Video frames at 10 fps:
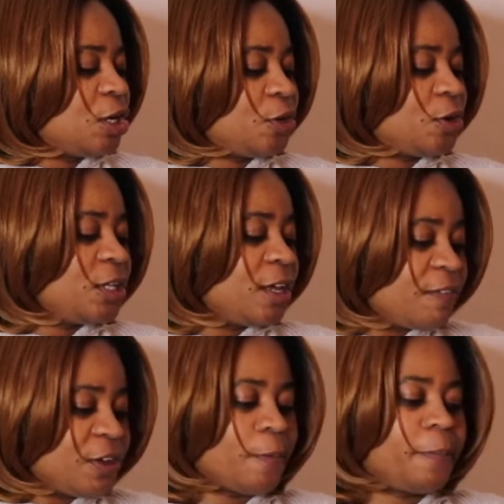Not
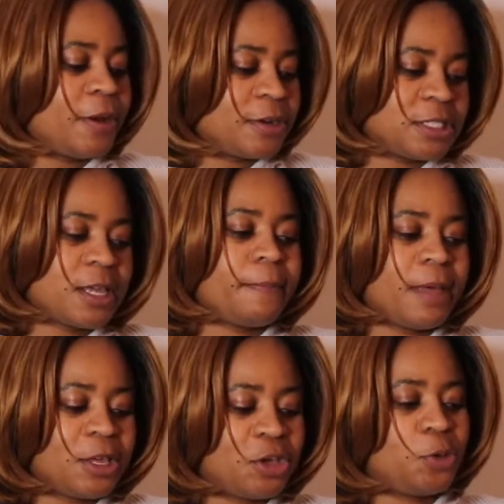even your parents can
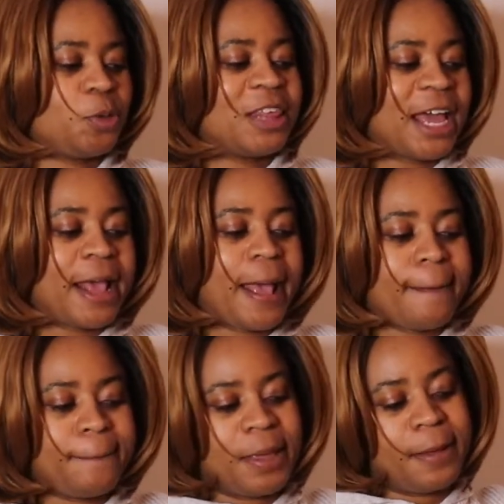make you that
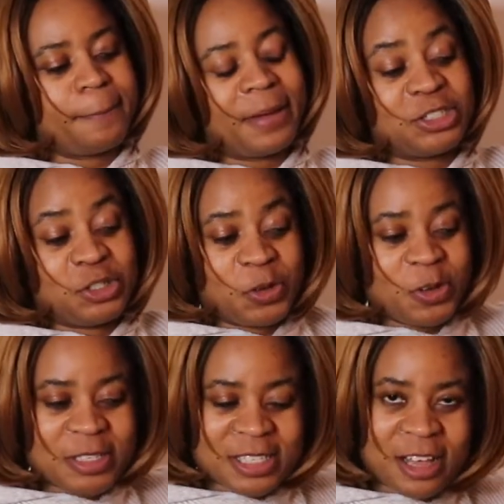happy, but you
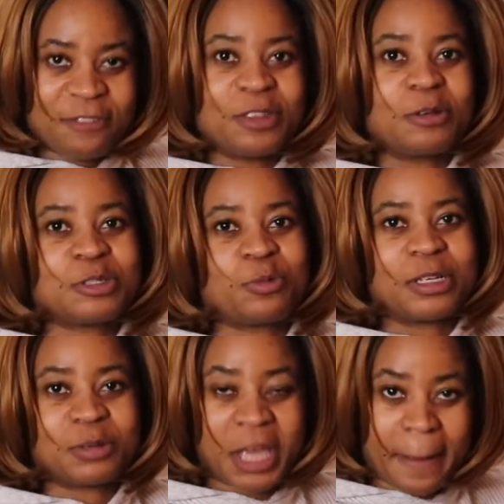yourself knows
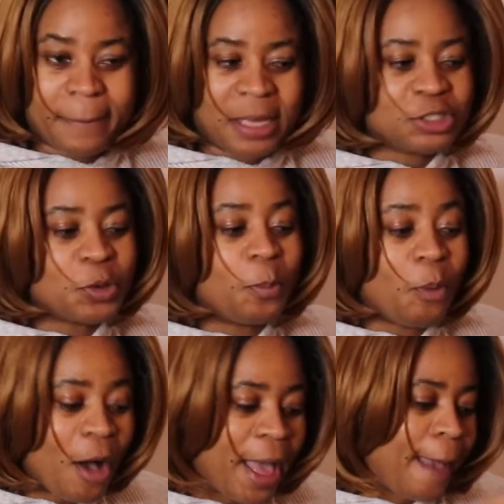what can make you
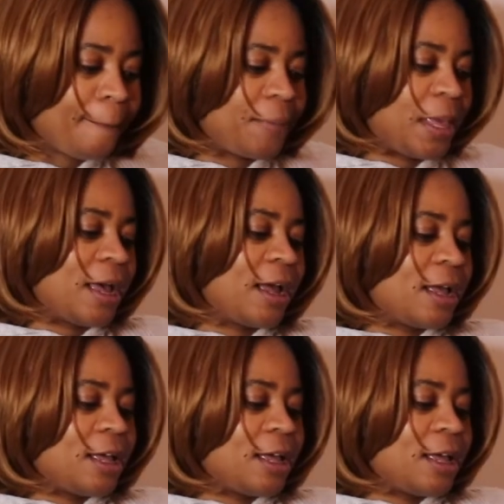more happier.